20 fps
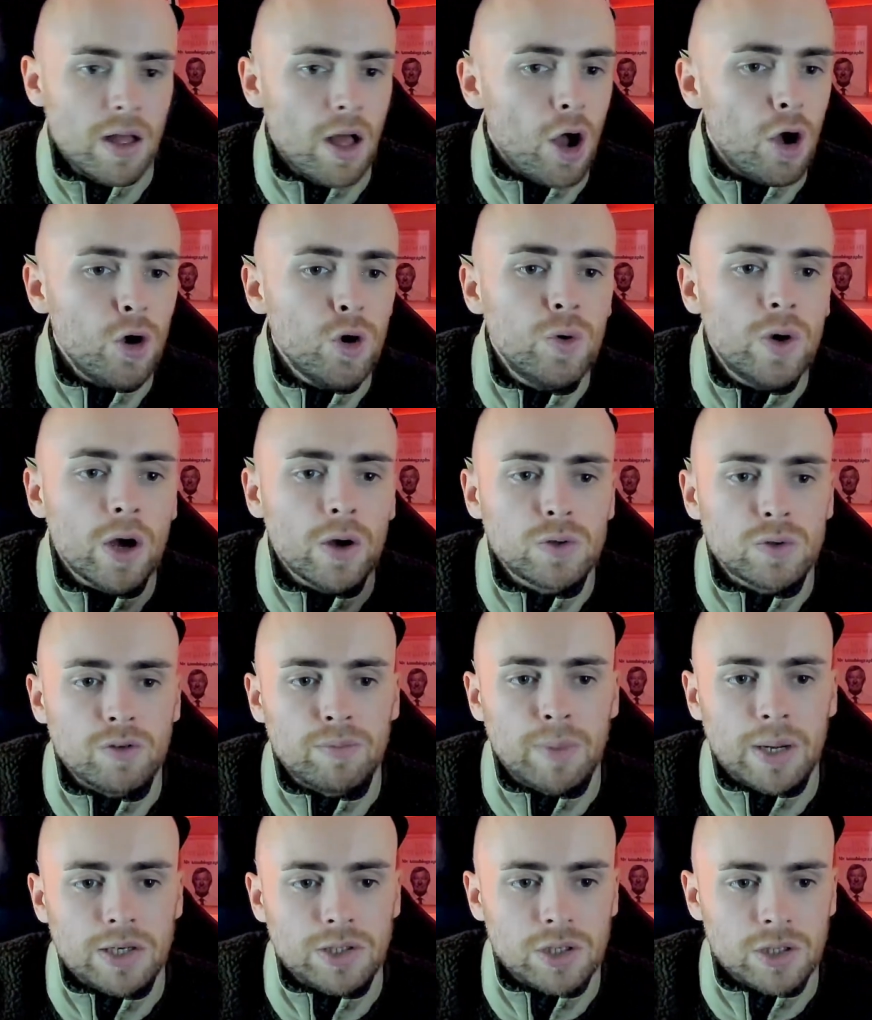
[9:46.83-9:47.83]
Who knows with
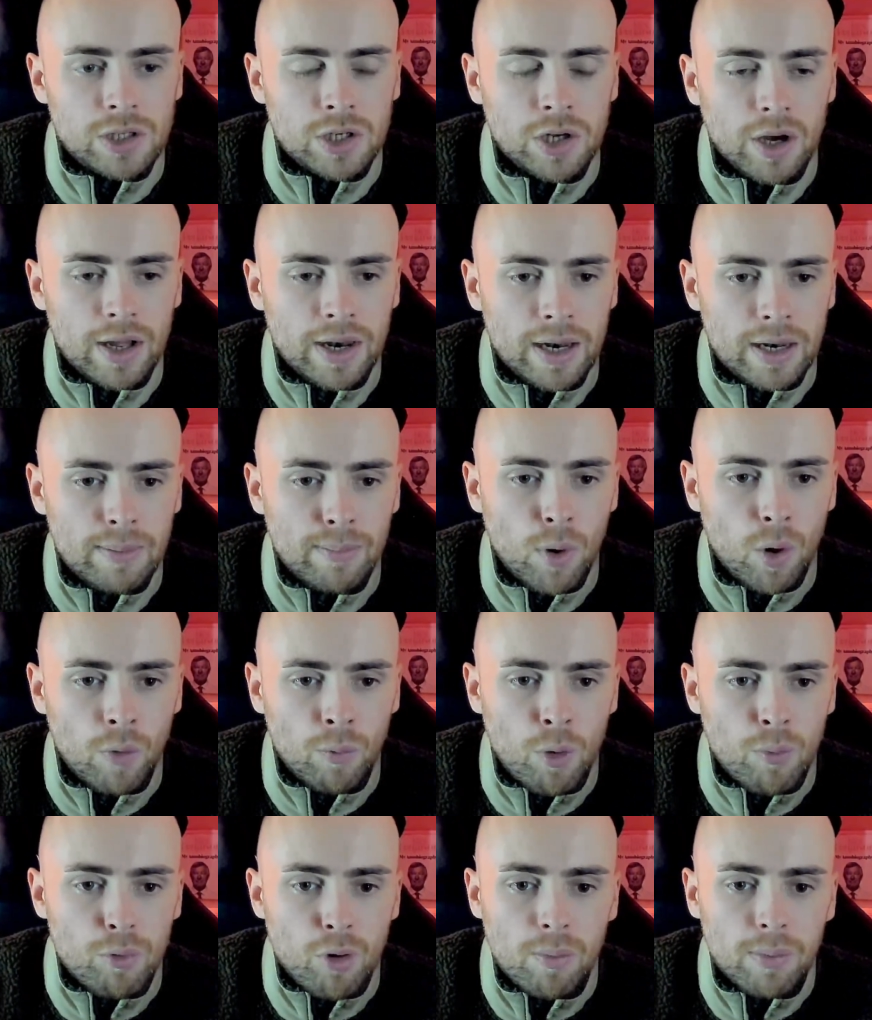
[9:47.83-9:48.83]
Manchester United anymore?
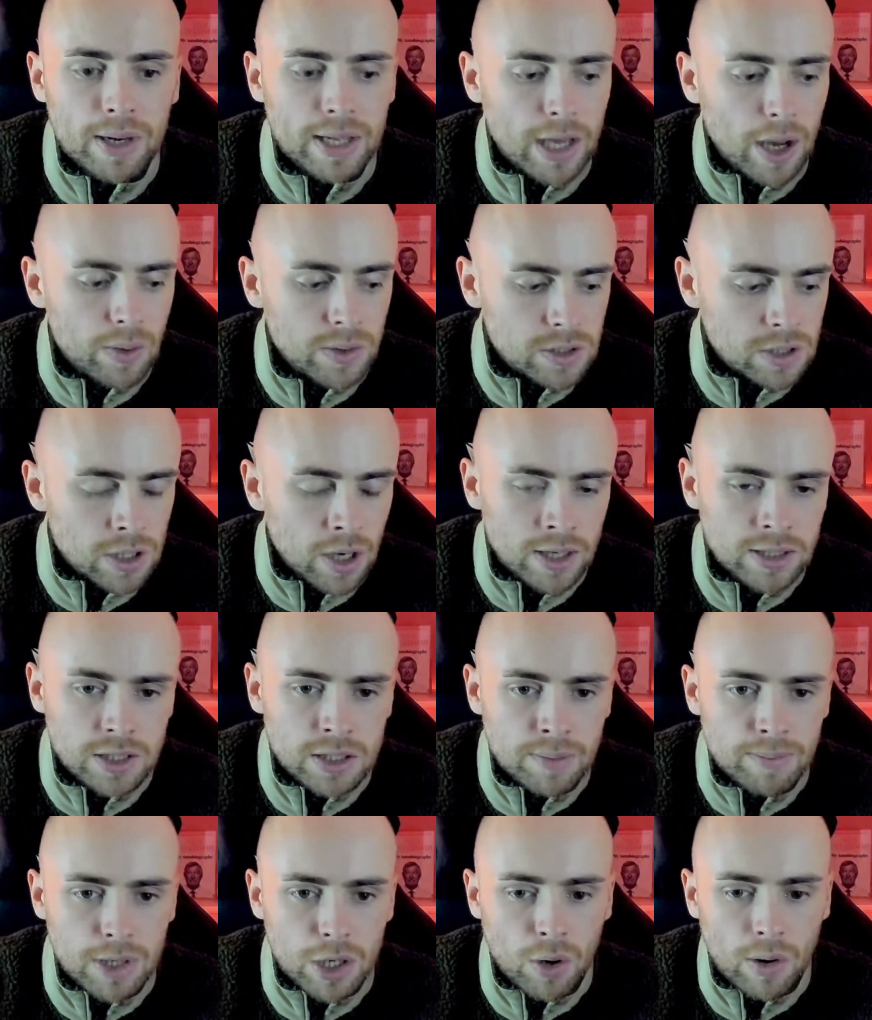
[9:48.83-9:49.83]
We'll probably go and sign
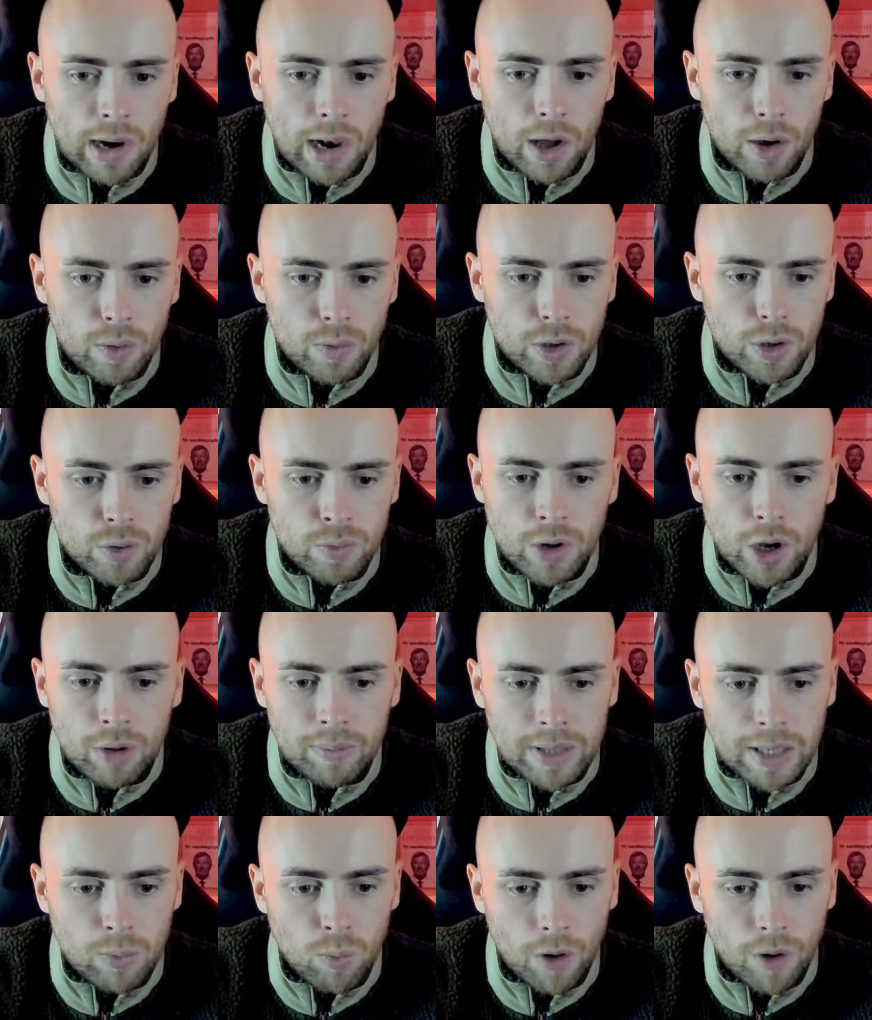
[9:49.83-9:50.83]
somebody on loan who
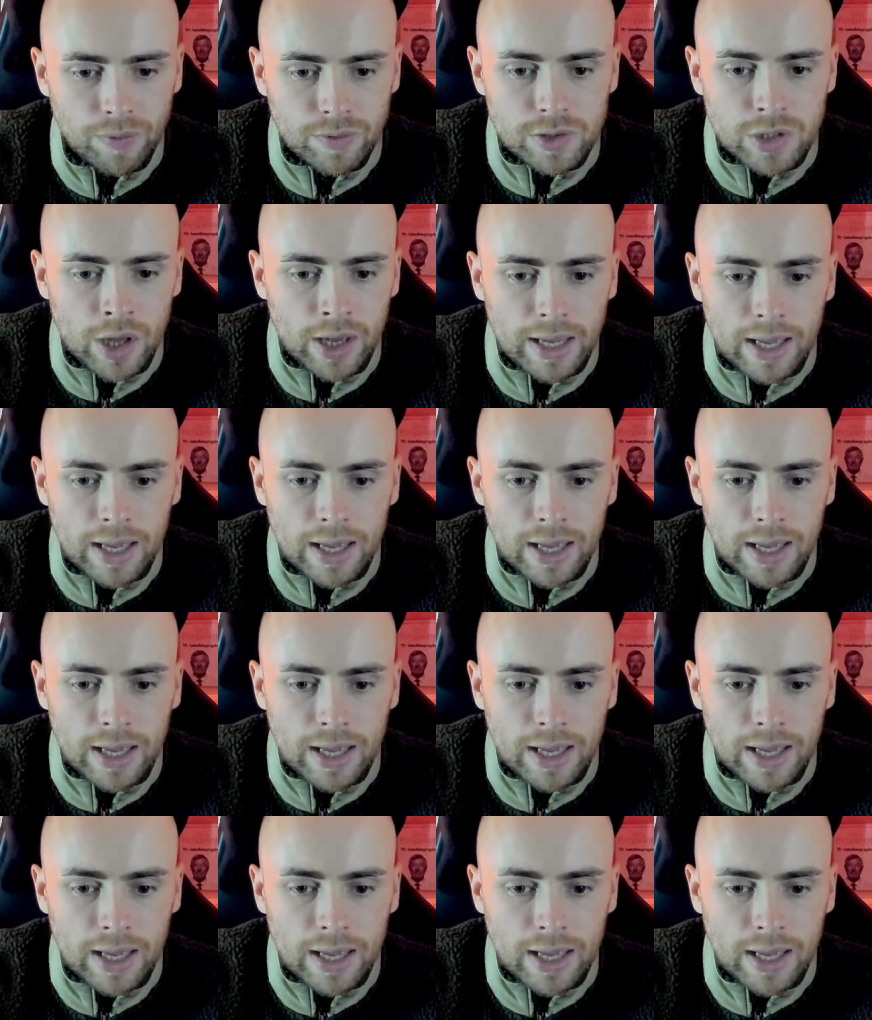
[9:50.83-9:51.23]
nobody wants.